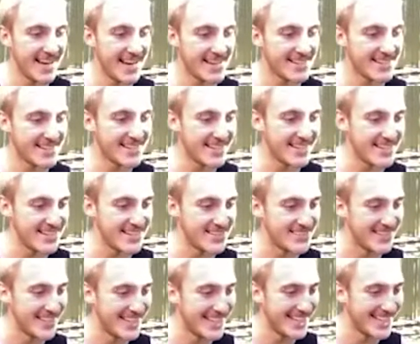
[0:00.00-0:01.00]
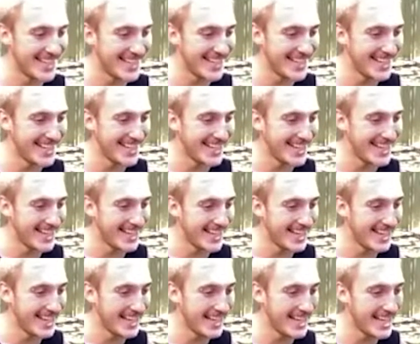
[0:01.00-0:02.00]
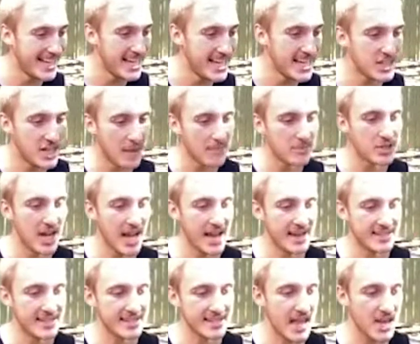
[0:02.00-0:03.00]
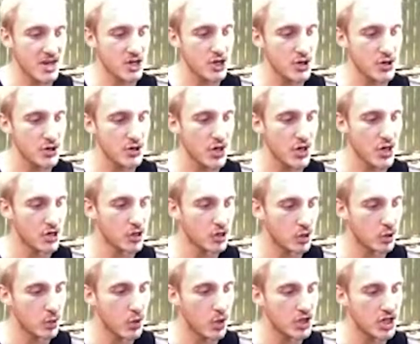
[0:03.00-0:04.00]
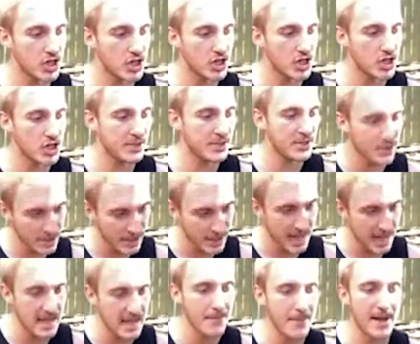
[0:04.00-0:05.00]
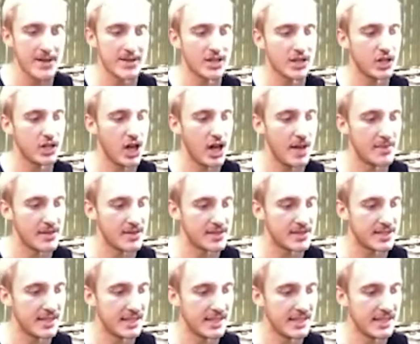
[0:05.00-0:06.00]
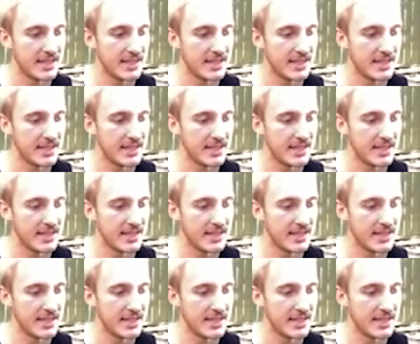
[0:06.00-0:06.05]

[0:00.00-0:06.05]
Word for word: Yes, team. Jump jacks, lunges, squat jumps, and then mountain climbers.